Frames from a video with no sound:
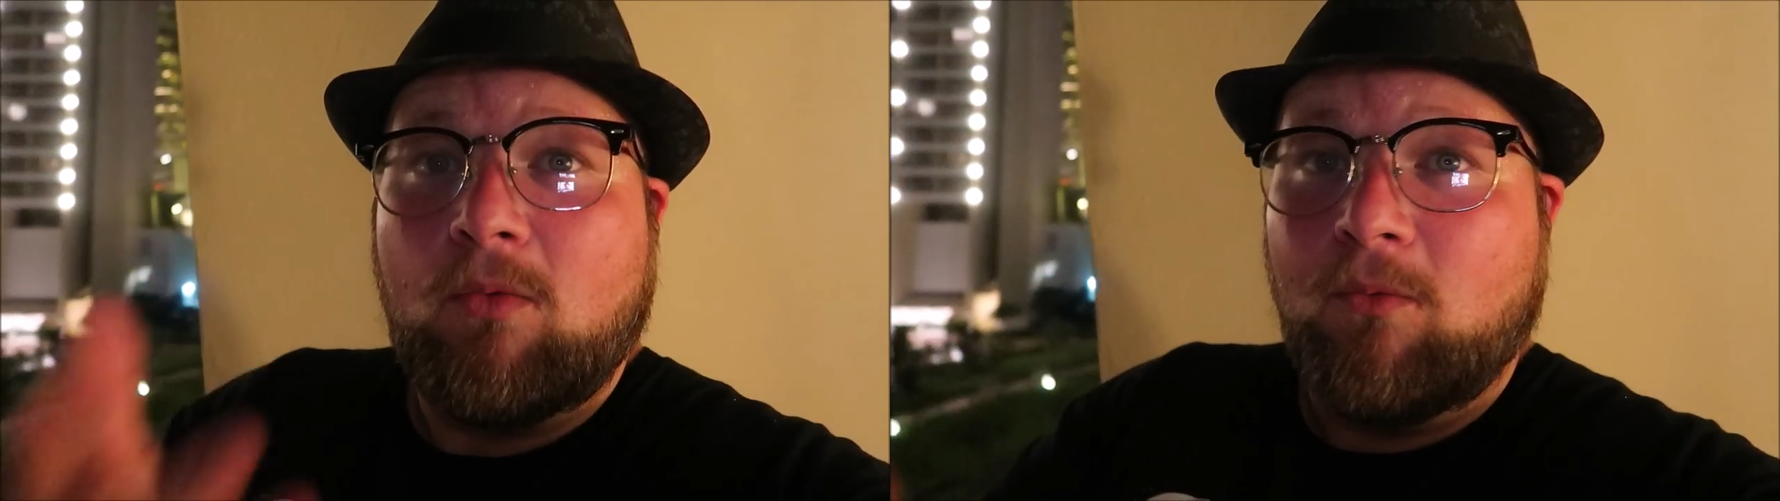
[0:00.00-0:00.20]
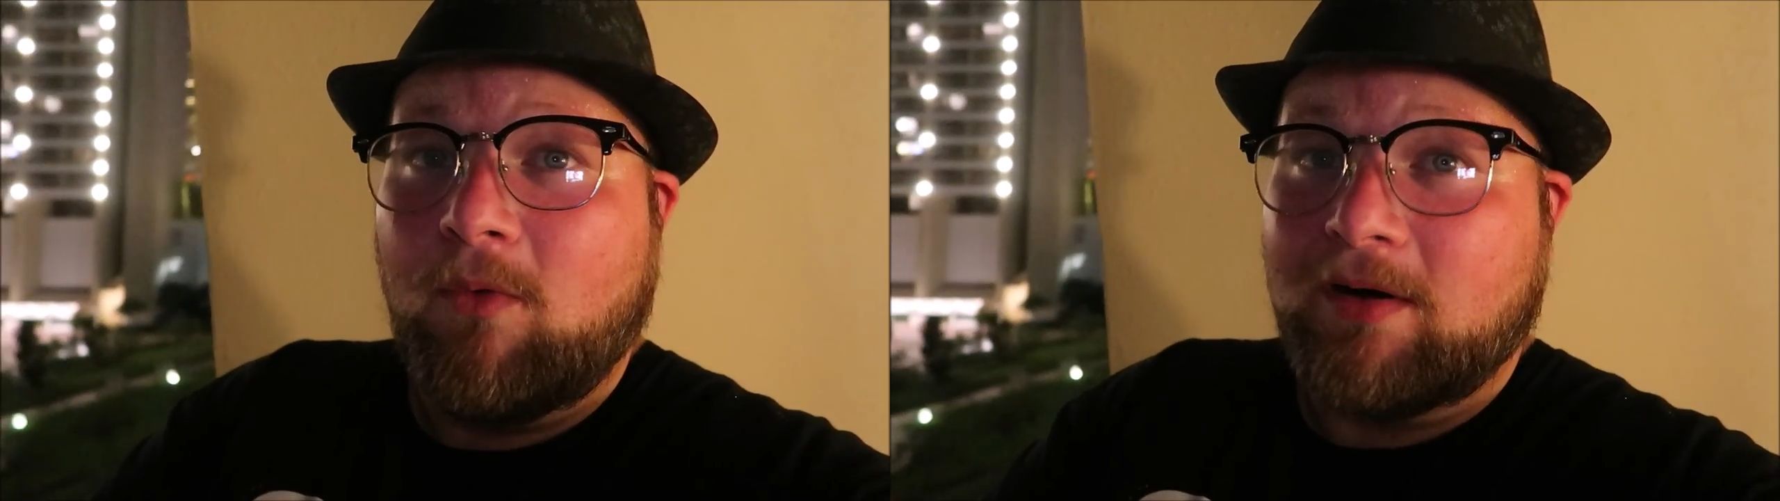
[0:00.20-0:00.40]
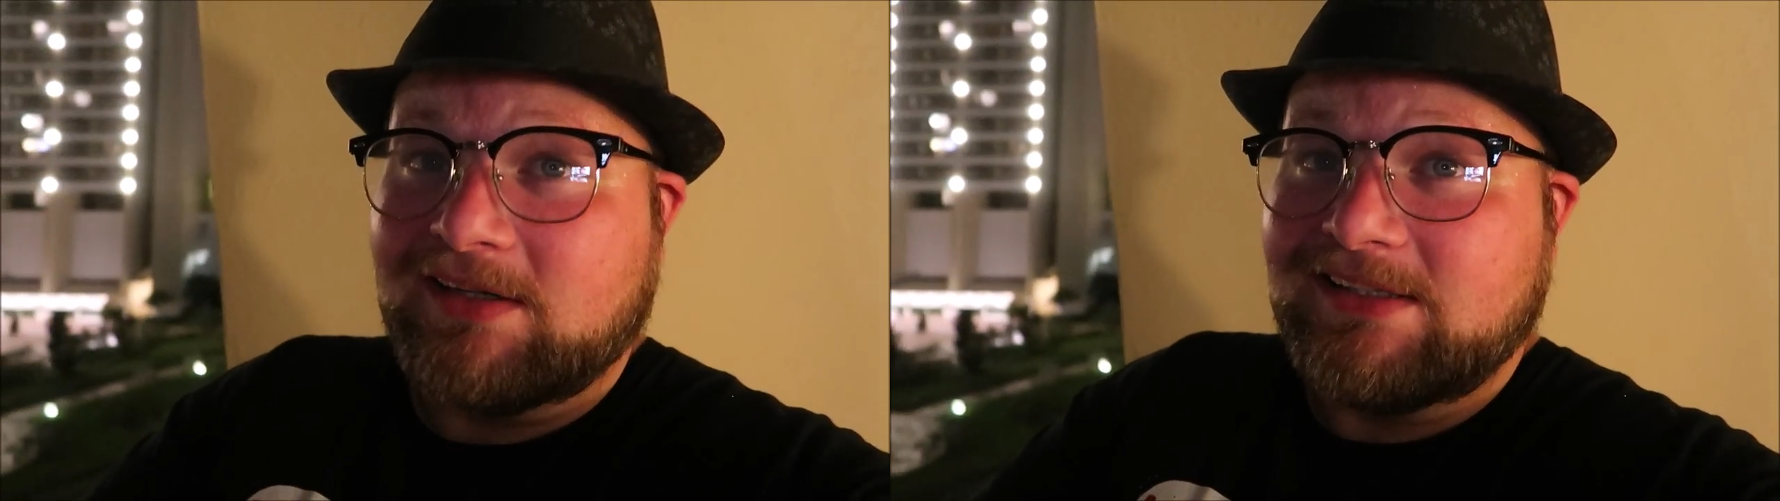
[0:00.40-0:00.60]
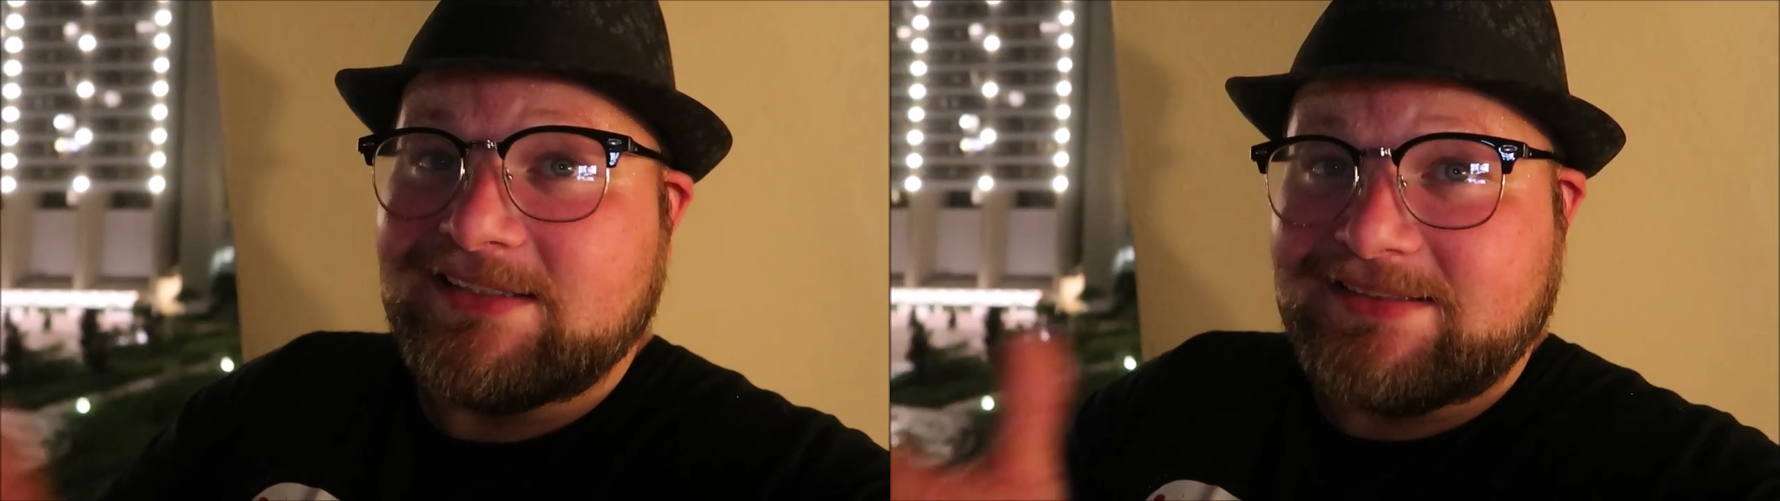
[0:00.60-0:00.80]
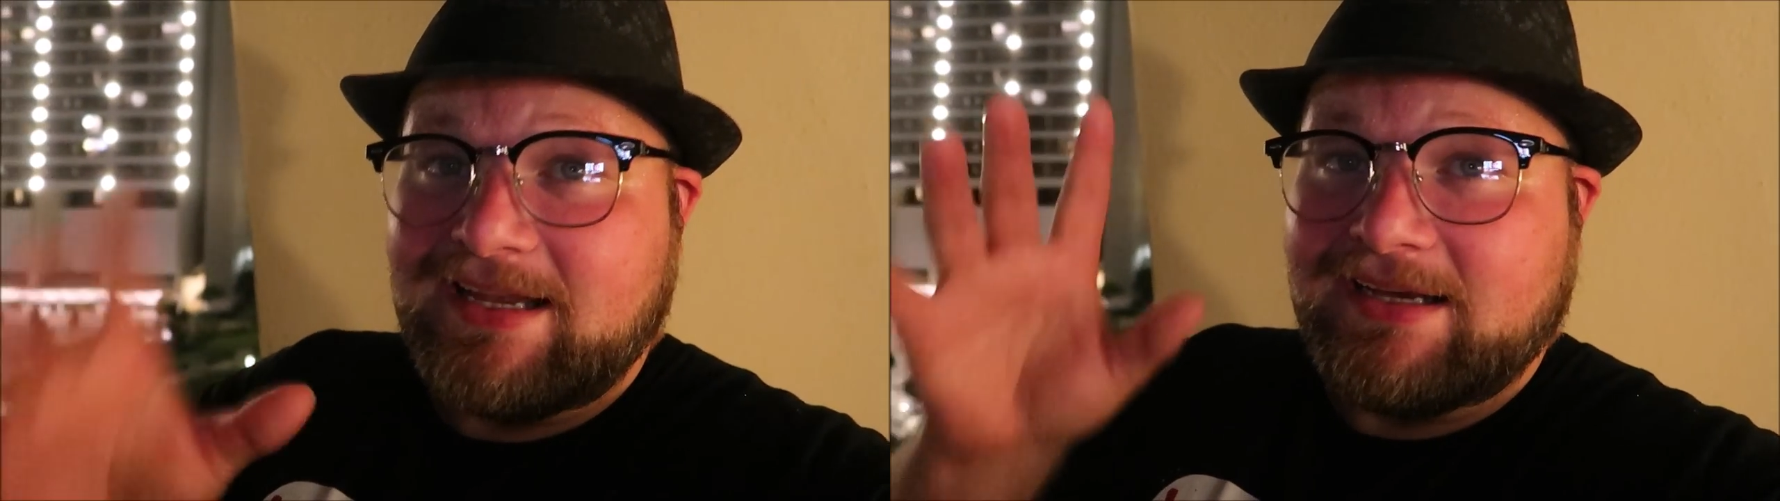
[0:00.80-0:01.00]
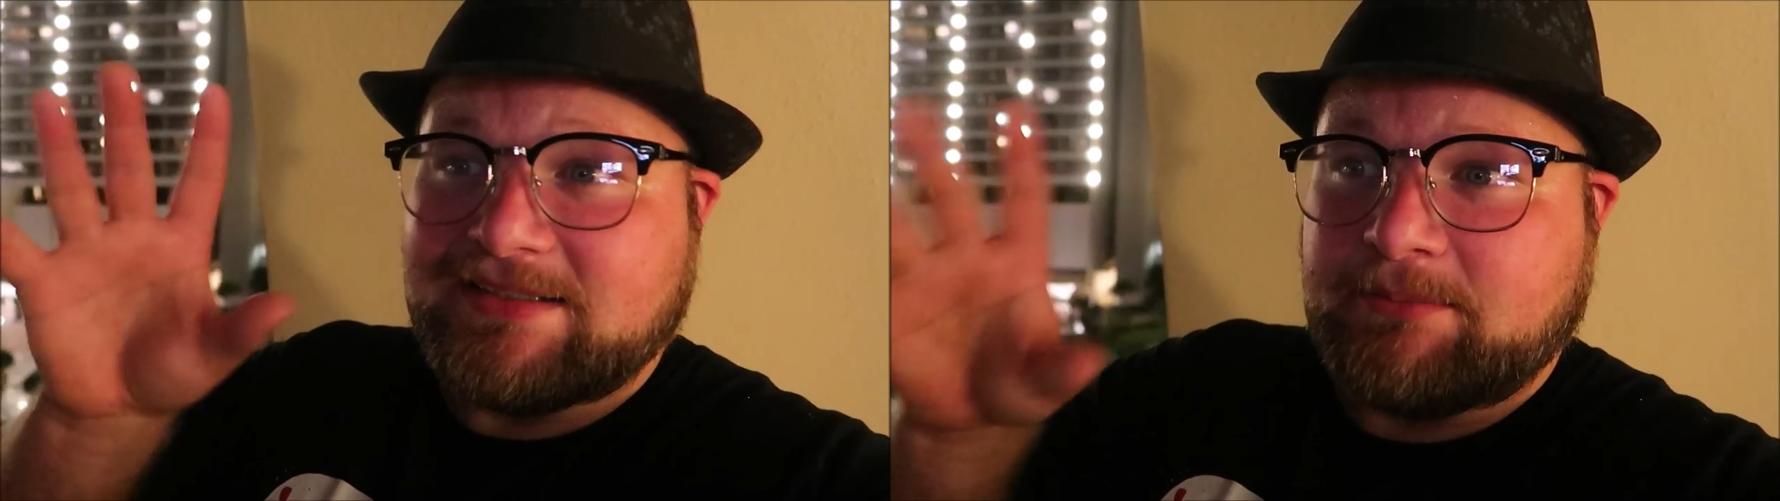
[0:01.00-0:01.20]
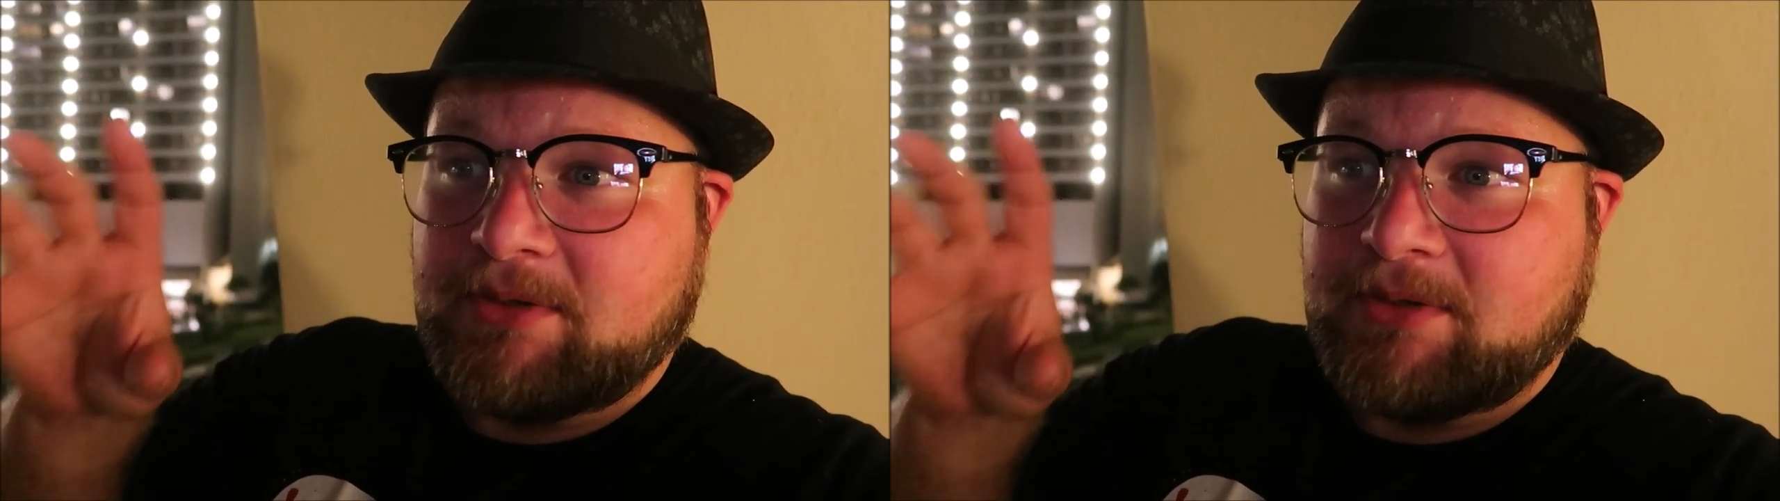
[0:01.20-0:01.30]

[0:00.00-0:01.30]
one of these days i'm